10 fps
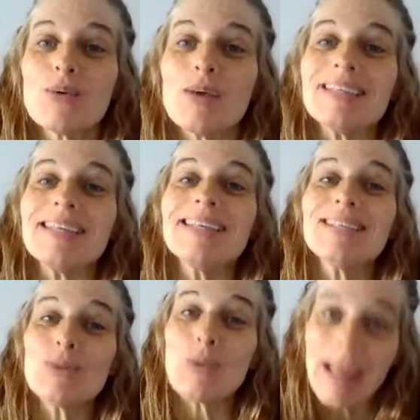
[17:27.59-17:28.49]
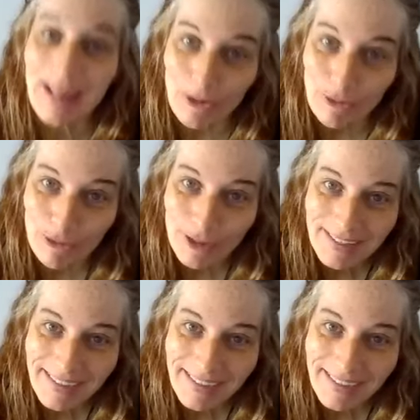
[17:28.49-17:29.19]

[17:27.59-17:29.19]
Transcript: 2012.